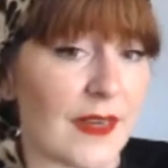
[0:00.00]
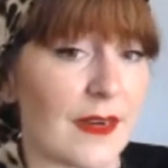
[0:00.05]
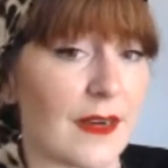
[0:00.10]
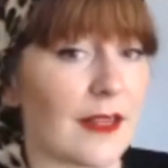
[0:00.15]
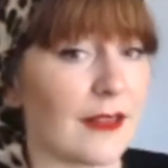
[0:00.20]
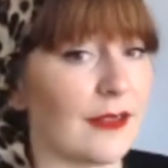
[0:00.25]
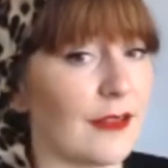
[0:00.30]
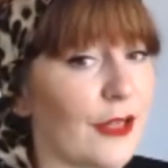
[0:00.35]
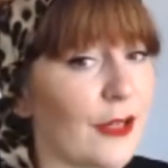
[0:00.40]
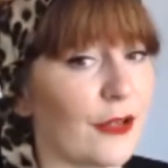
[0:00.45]

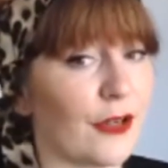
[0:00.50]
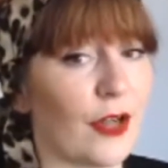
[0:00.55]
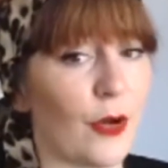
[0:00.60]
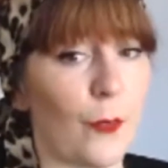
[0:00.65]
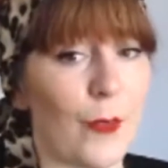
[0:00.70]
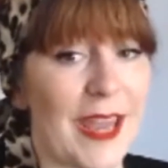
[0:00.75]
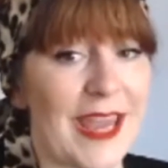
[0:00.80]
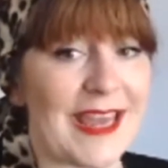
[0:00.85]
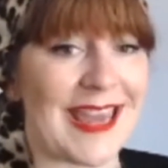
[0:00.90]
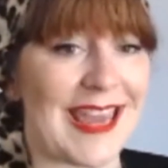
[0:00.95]
alert,
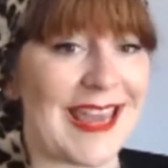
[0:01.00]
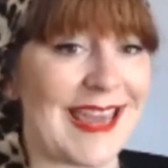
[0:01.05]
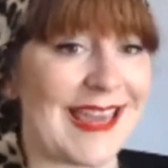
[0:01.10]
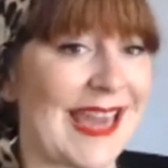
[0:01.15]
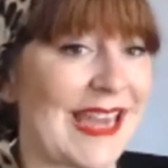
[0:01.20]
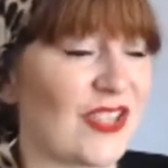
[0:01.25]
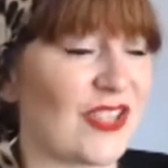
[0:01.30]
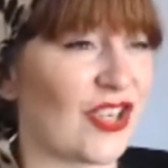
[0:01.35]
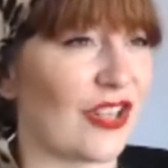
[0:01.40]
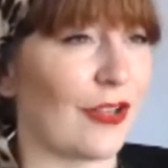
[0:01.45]
awake,
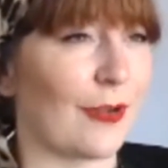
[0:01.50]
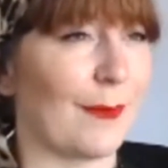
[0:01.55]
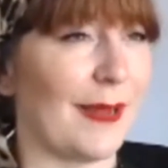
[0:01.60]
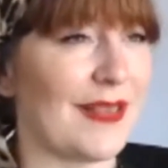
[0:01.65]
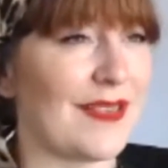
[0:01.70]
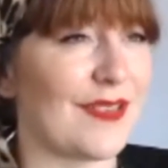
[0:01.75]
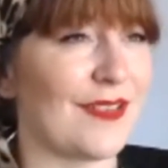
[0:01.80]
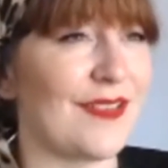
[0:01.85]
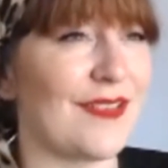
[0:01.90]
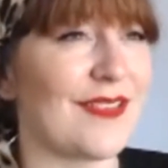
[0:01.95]
engaging their
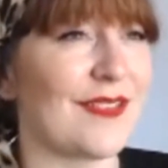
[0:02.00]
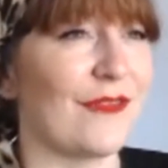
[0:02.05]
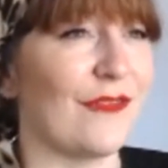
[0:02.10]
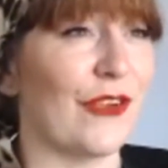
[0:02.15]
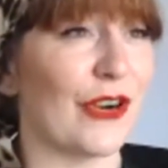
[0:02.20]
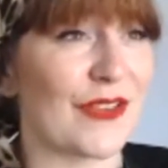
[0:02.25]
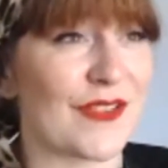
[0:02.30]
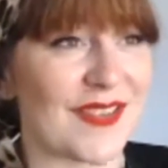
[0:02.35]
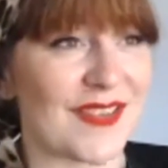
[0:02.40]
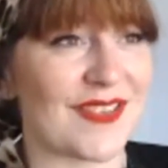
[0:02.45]
muscles
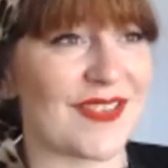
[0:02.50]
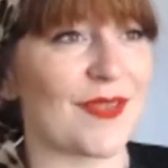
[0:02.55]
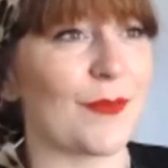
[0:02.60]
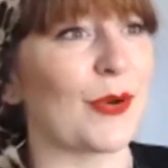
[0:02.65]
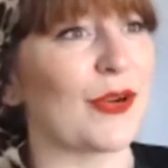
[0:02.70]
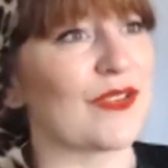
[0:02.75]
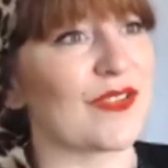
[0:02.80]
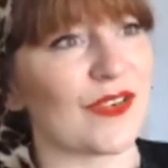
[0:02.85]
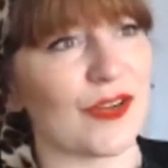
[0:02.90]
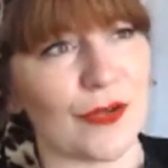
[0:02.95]
versus the
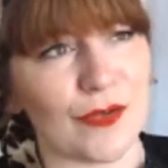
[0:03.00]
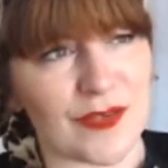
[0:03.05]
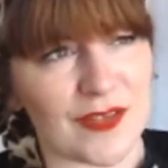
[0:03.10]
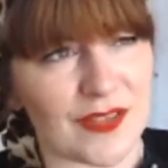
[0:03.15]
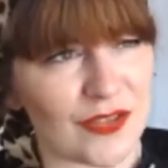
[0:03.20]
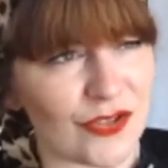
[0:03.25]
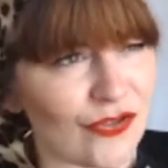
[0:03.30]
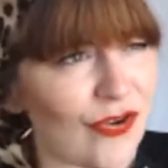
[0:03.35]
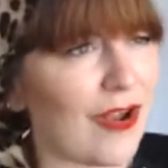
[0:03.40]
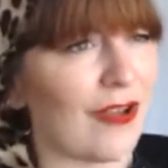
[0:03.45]
person who's
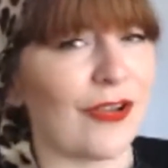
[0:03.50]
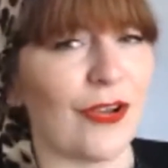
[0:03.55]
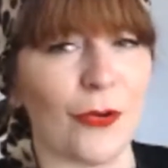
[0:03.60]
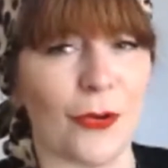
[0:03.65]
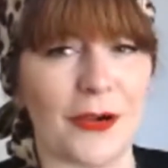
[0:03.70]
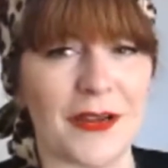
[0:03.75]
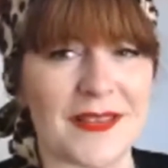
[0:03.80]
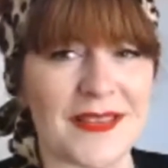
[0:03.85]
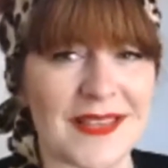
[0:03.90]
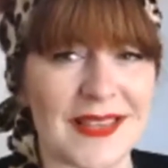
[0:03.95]
drunk or
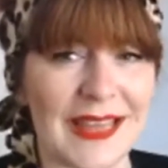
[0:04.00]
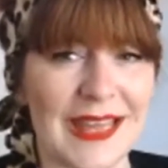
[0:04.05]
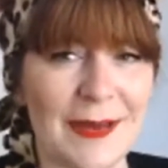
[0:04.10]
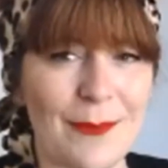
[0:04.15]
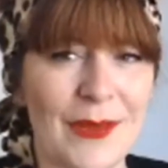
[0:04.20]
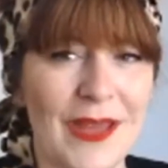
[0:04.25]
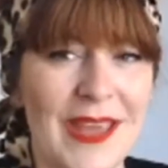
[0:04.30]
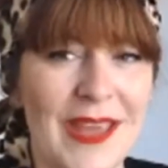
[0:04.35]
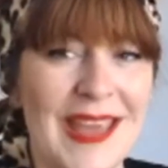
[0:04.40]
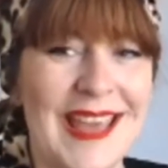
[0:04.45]
asleep,
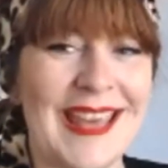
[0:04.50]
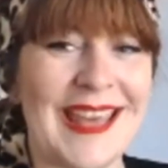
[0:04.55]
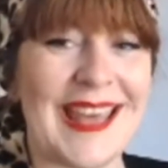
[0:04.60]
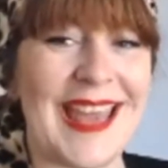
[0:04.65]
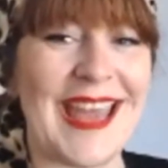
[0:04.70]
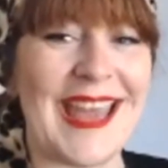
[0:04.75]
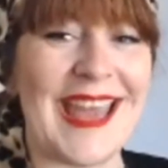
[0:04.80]
okay?